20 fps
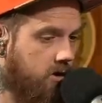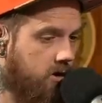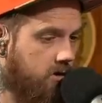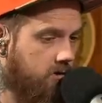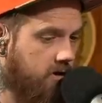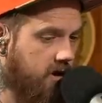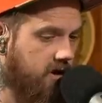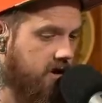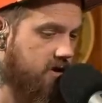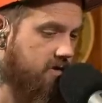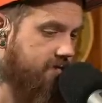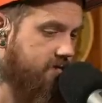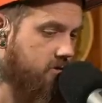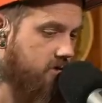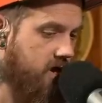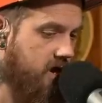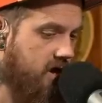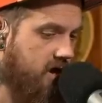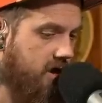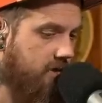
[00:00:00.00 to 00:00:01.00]
like if you
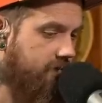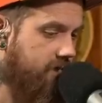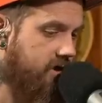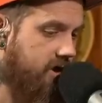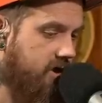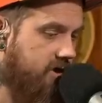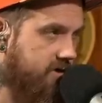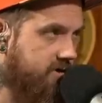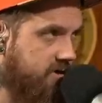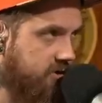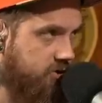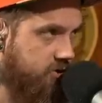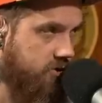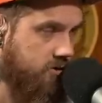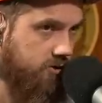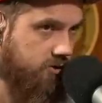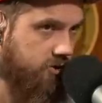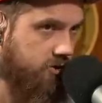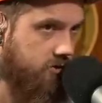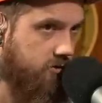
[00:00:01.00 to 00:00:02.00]
got MVS and
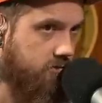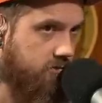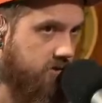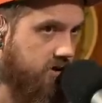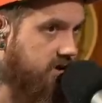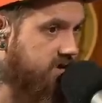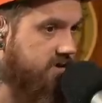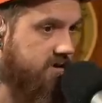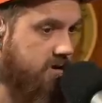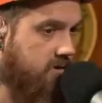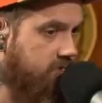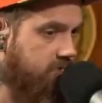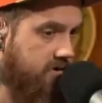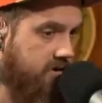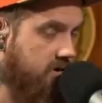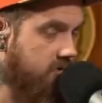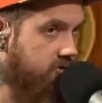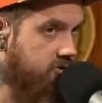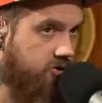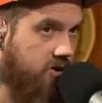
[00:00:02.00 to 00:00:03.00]
Juju because the, when
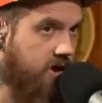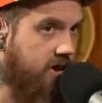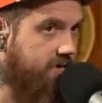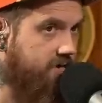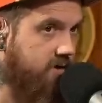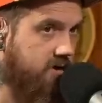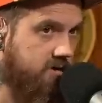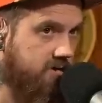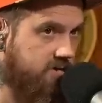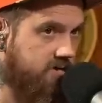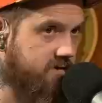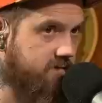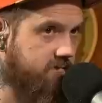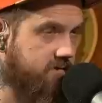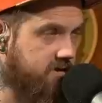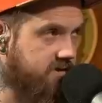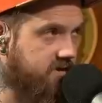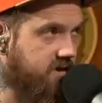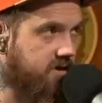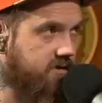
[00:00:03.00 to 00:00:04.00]
they were drafted in
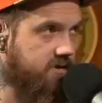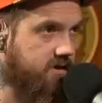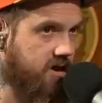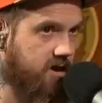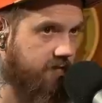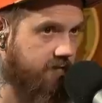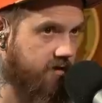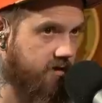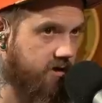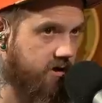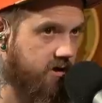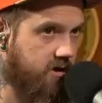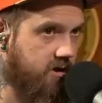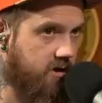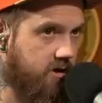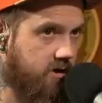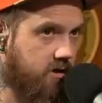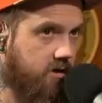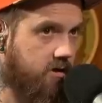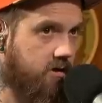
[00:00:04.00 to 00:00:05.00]
essentially every C league,
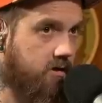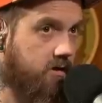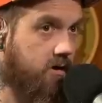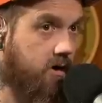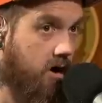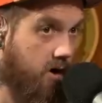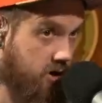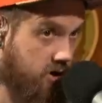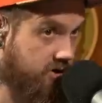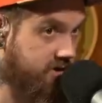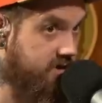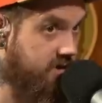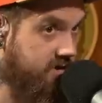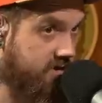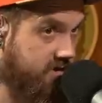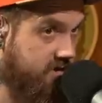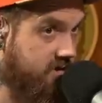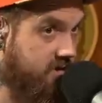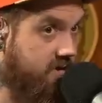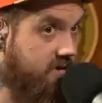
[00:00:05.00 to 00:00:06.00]
are
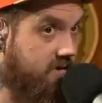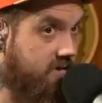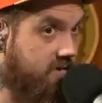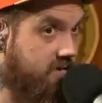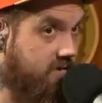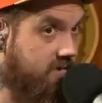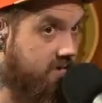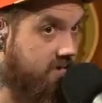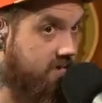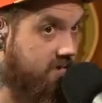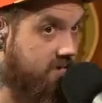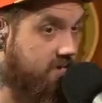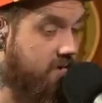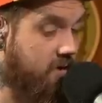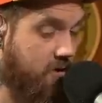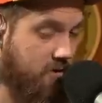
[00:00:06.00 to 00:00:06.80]
you T?